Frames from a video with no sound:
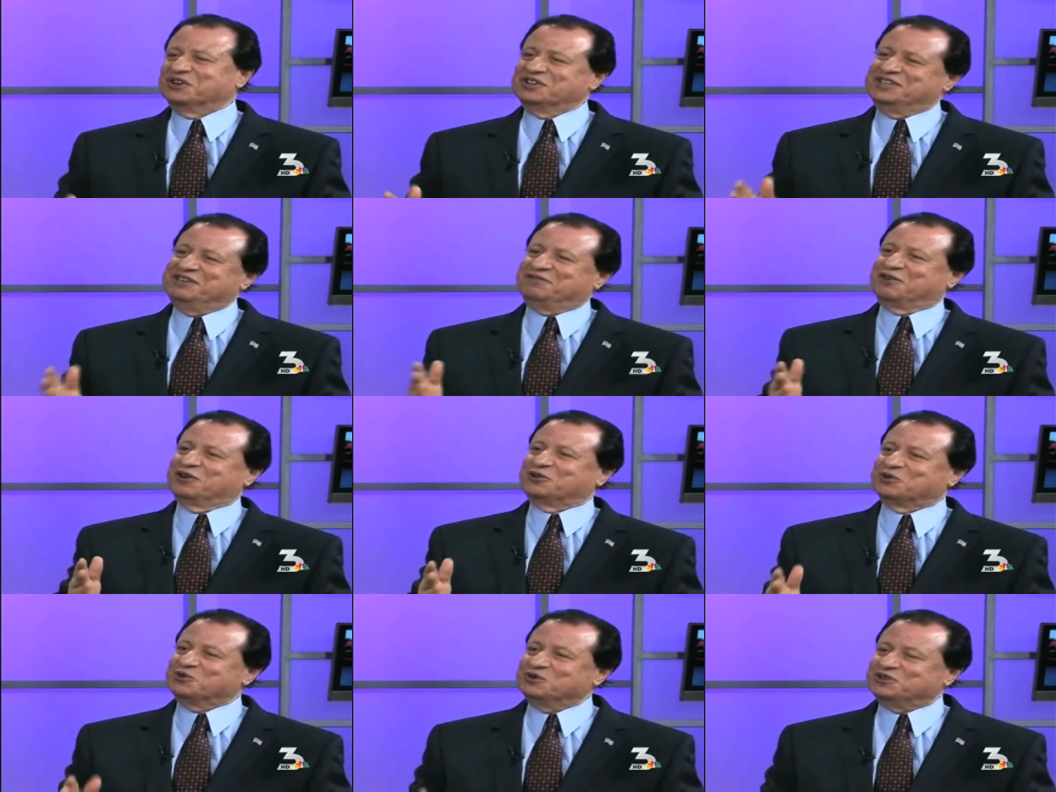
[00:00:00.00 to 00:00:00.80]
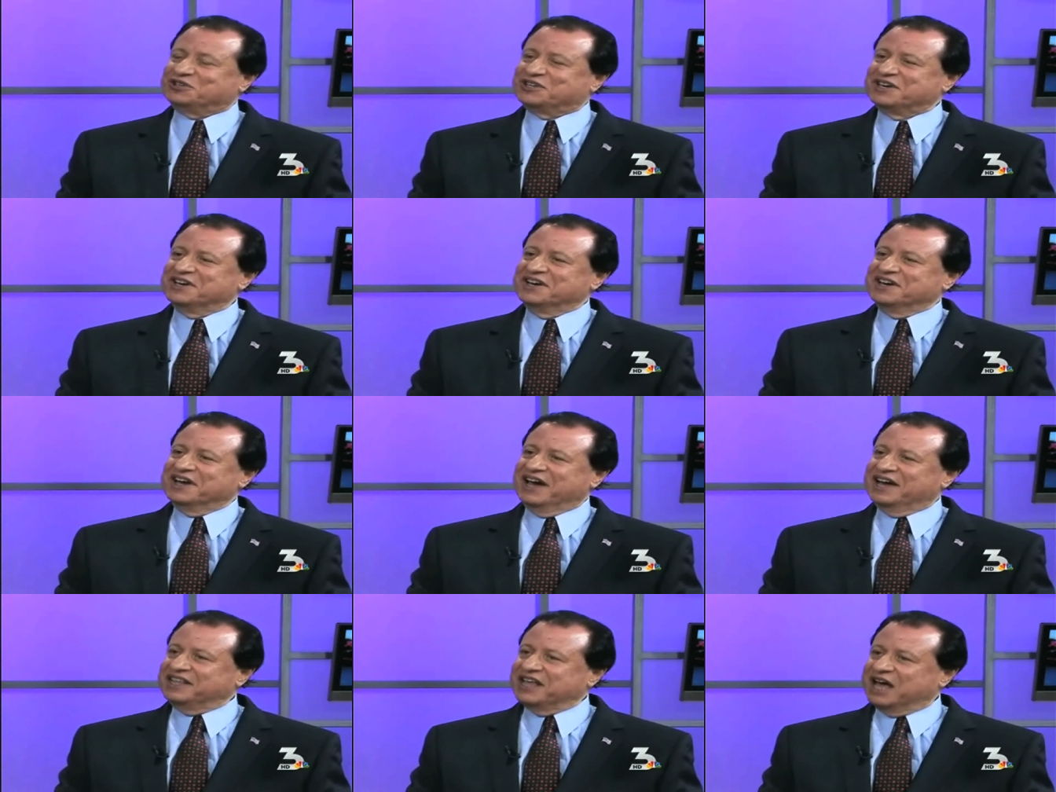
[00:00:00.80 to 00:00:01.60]
a different route.
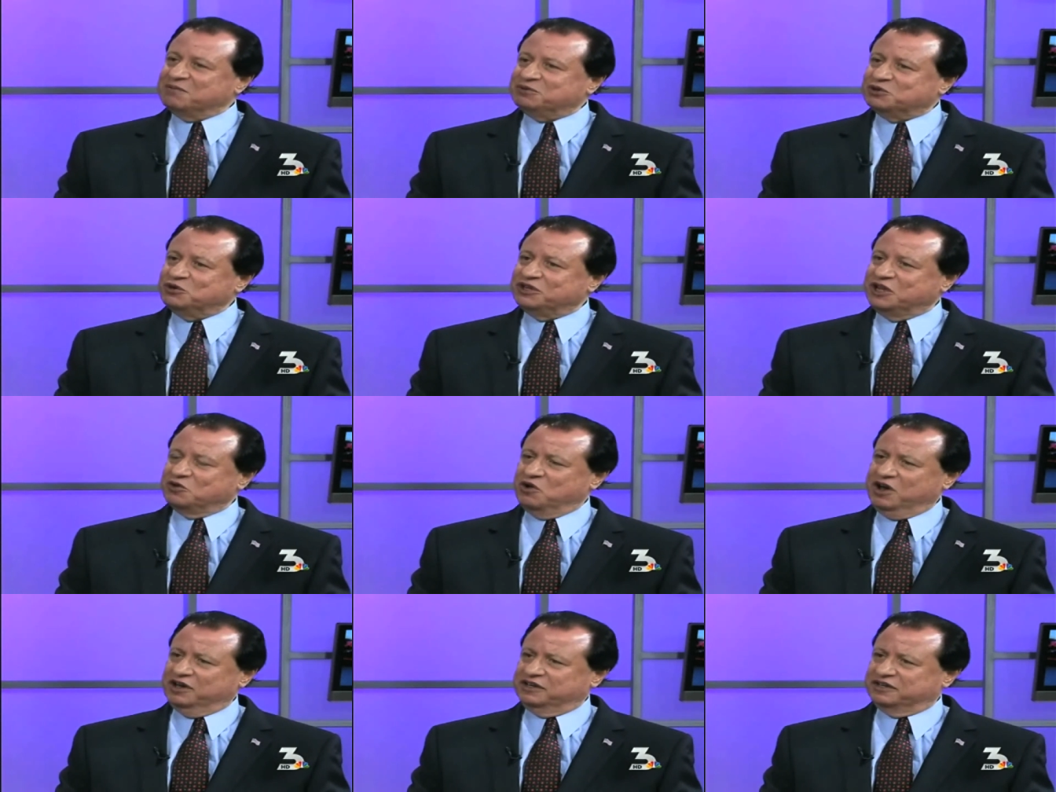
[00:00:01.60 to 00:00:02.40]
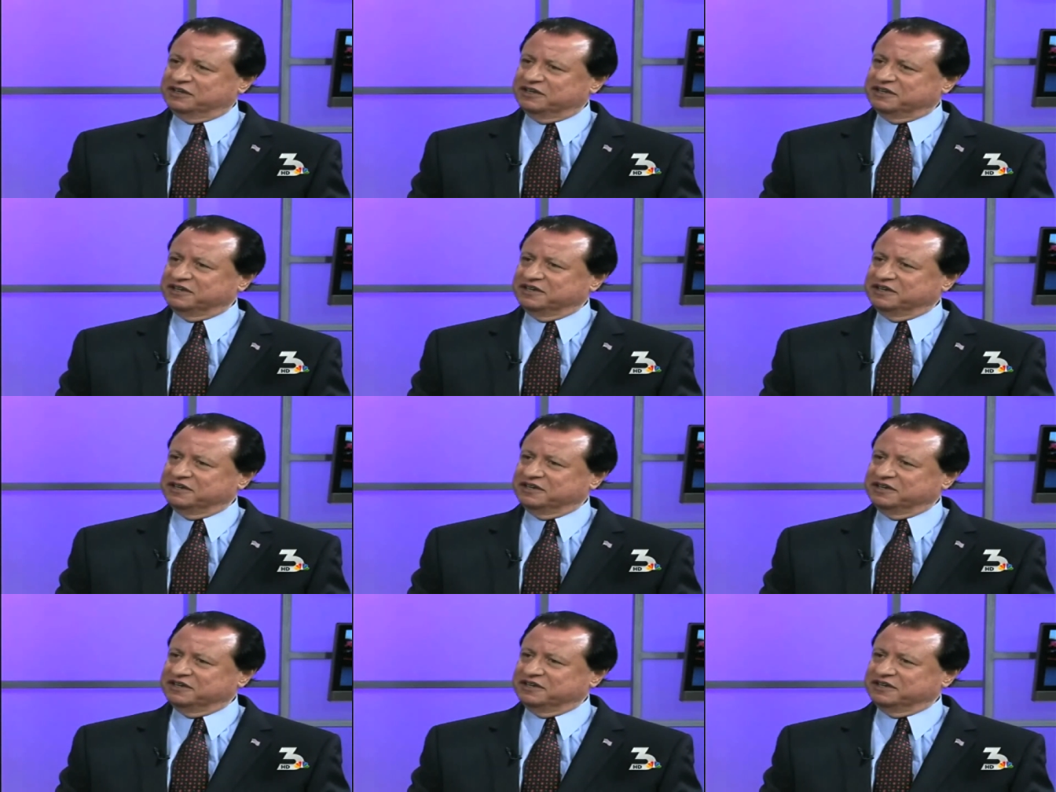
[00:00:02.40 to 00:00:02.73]
And absolutely right.